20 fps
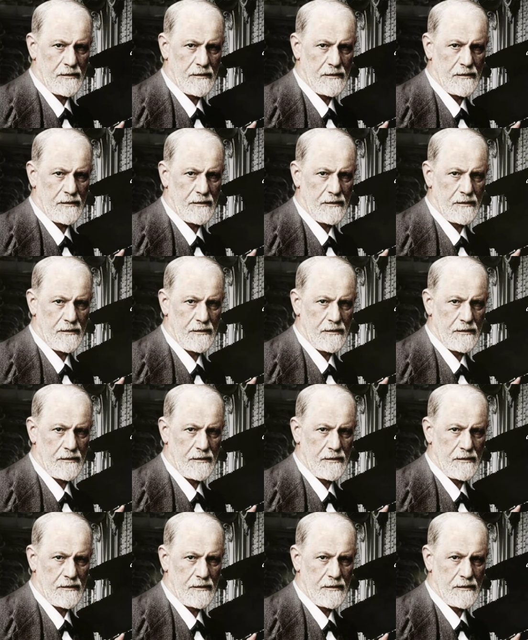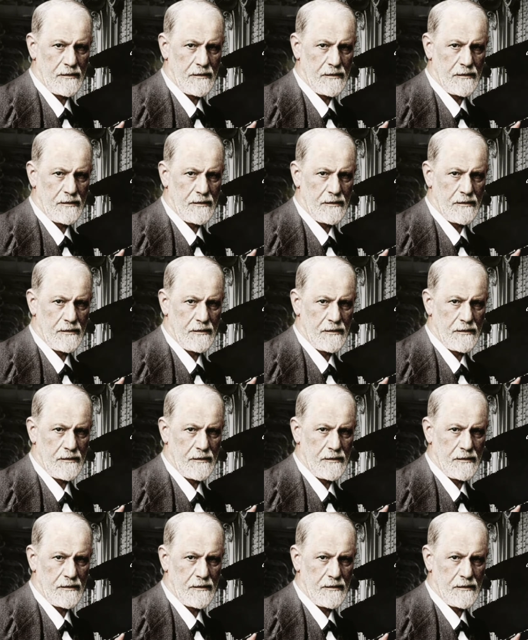
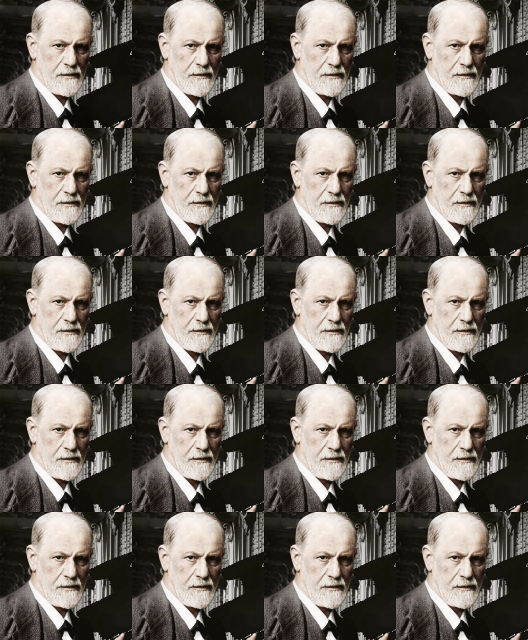(no one is talking)